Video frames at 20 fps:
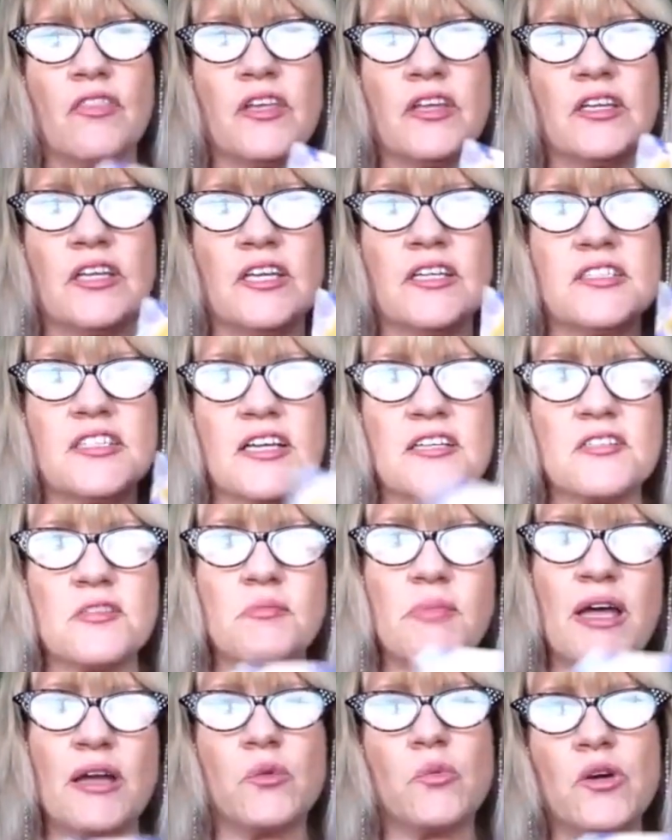that it
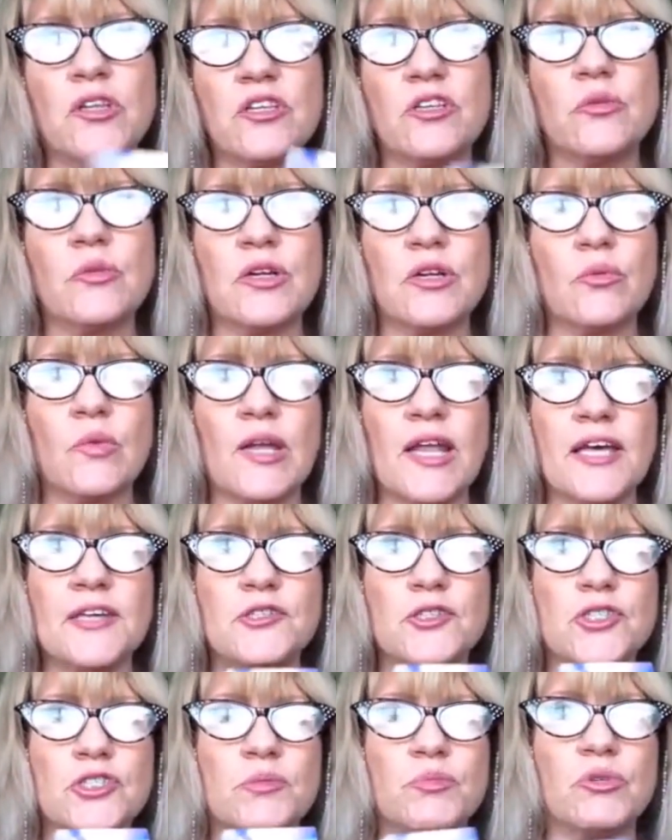doesn't matter whether you're in a
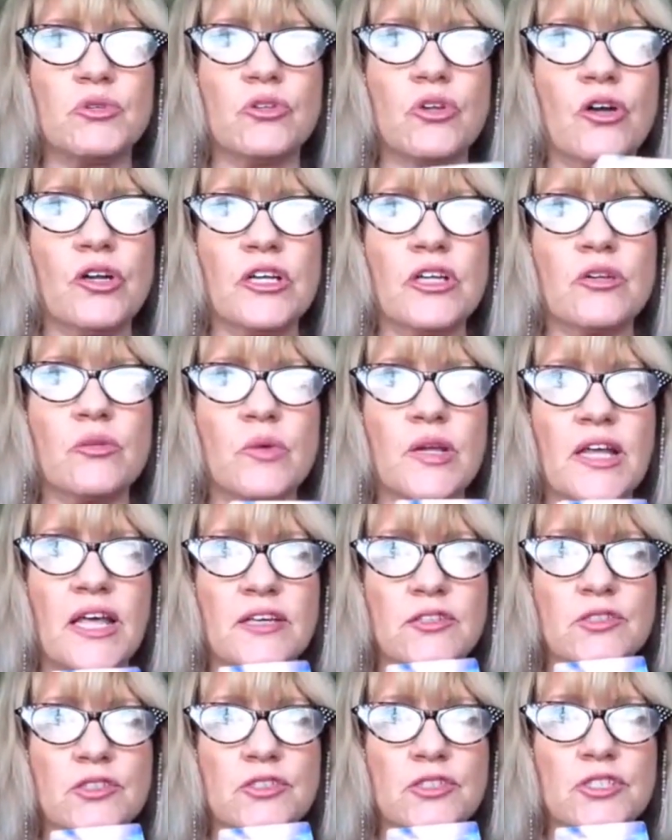relationship or not in a
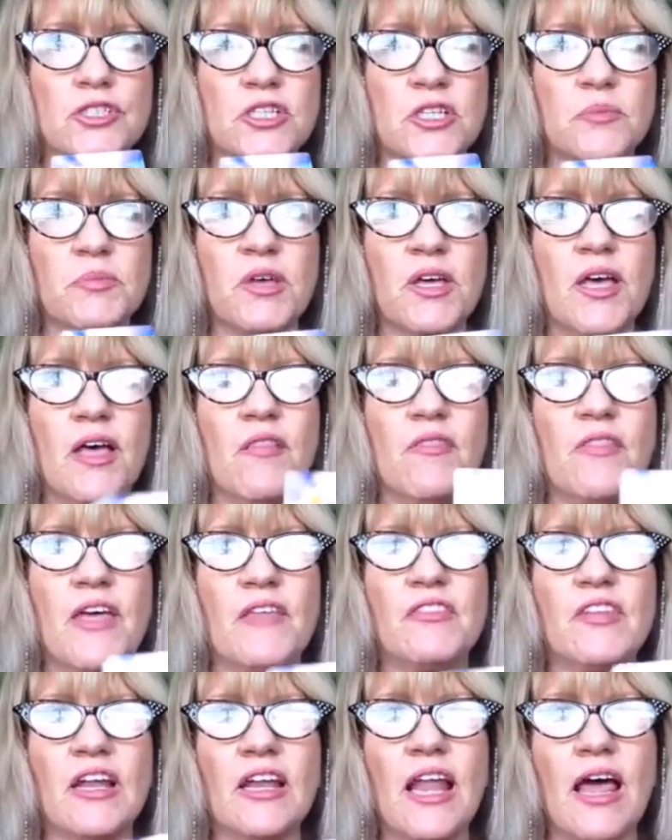relationship,
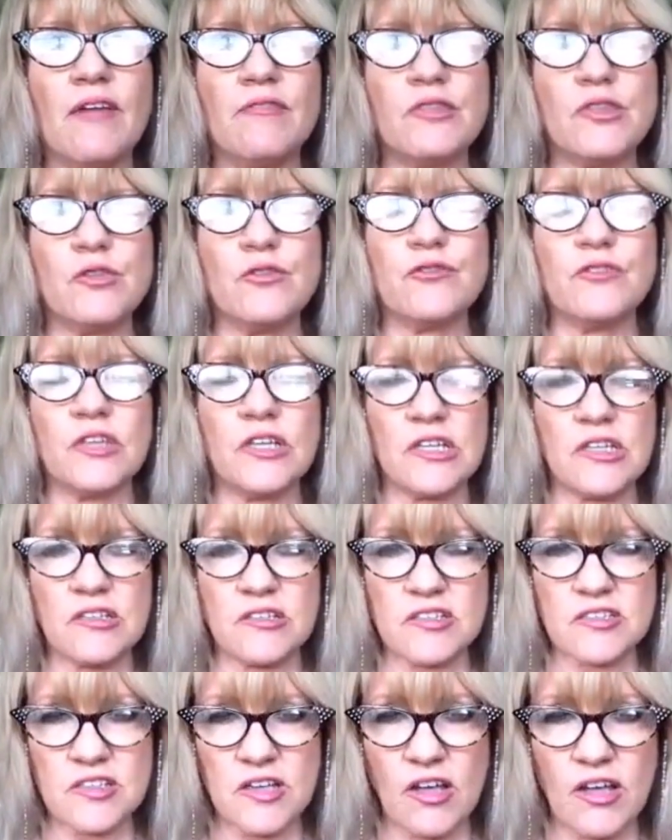that the love you feel
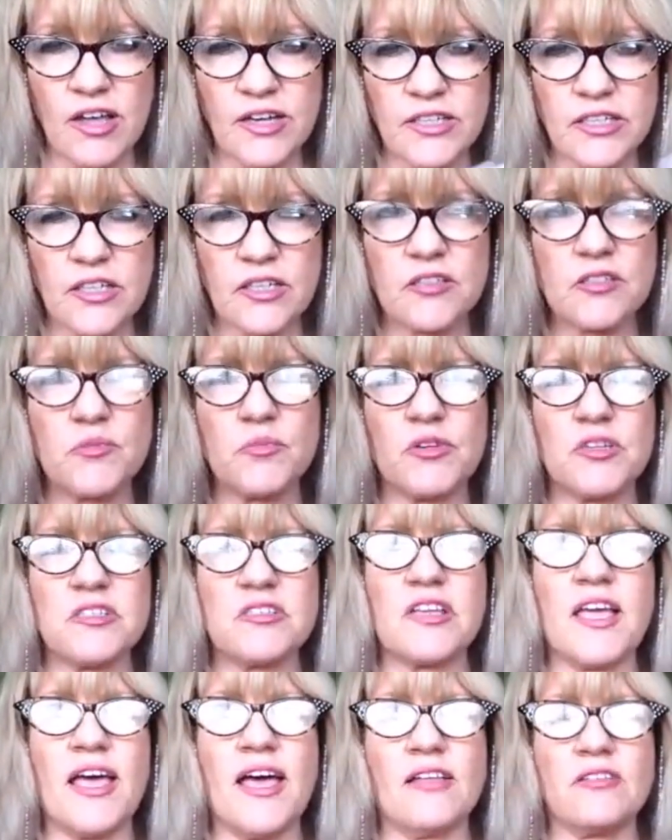inside and
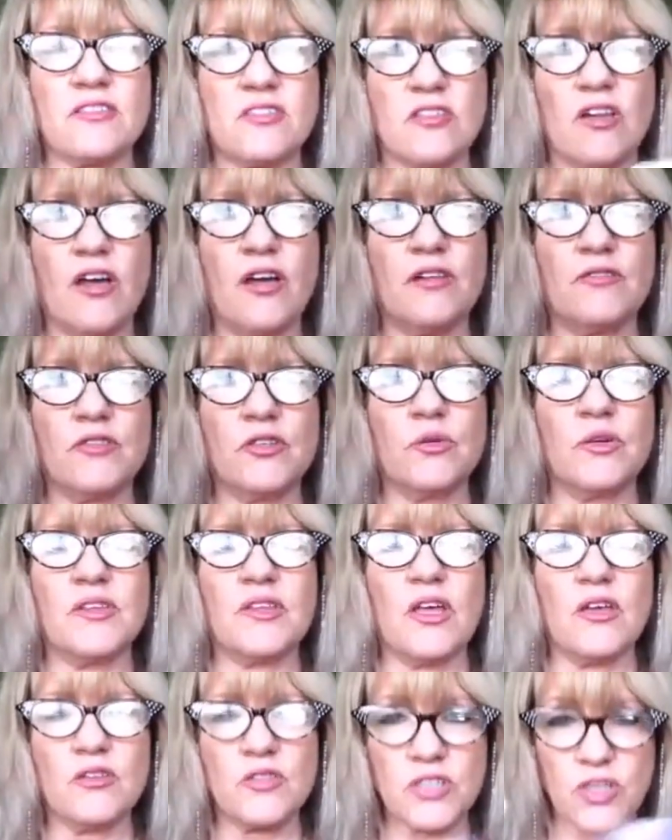express outside of you,
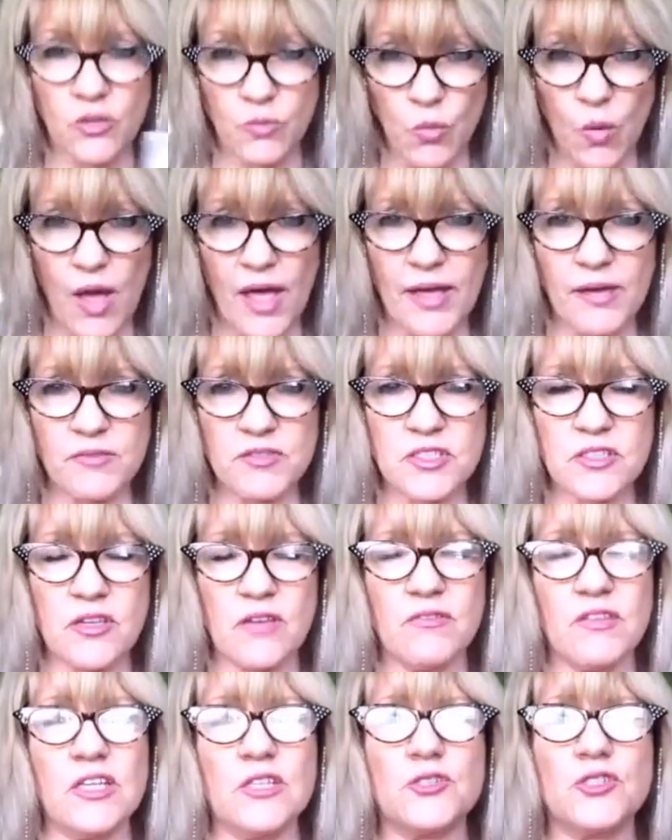and those waves
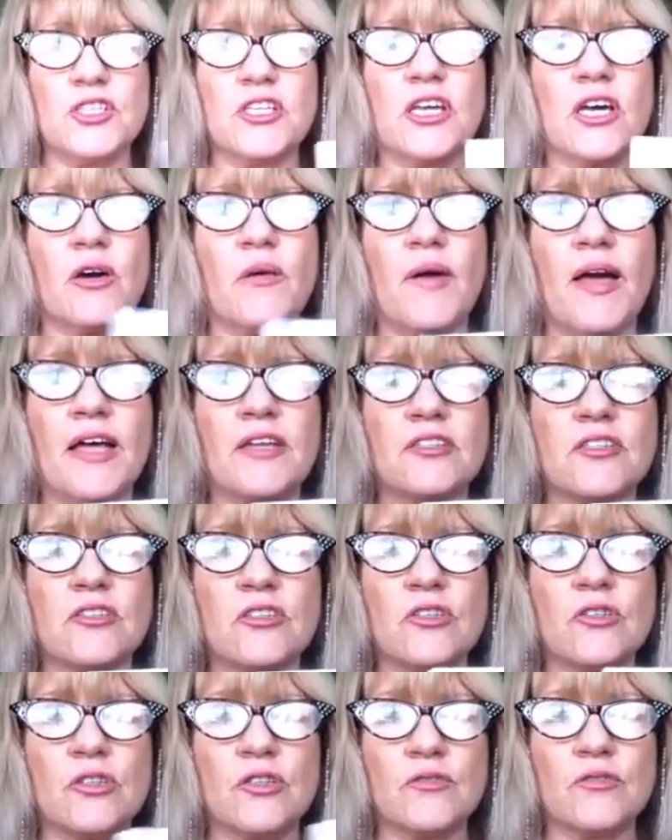of energy go out
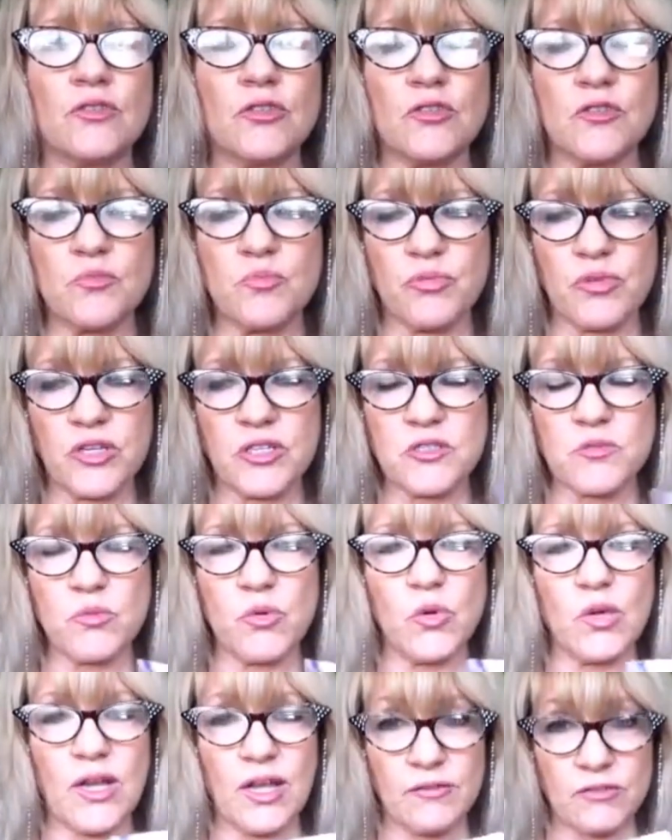to the universe, brings
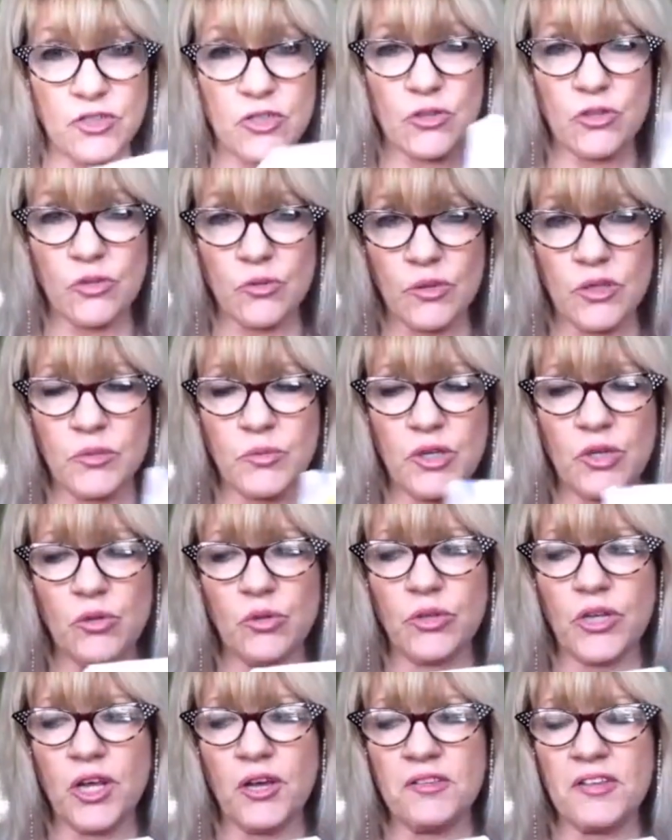more love to you. And we
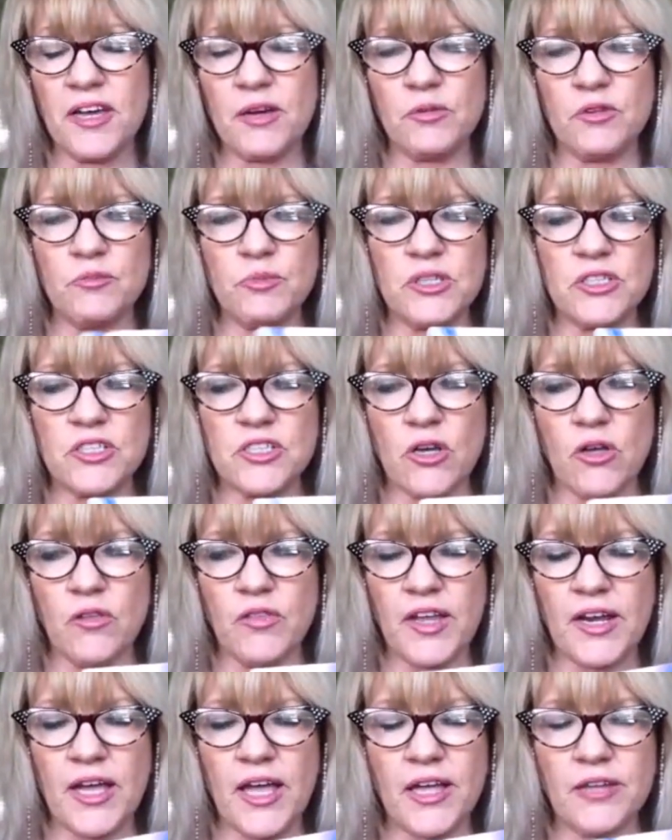all know that. We've been
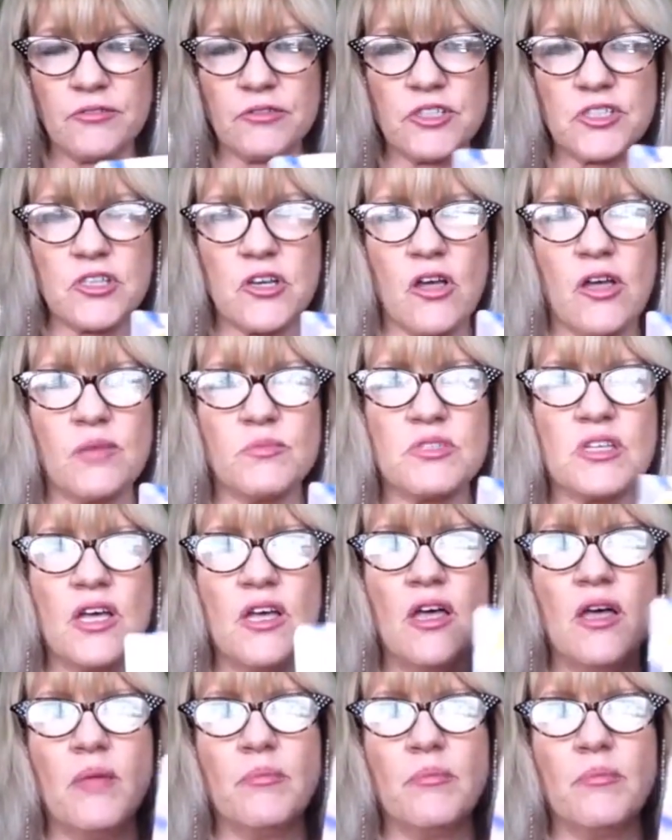told that 100 times.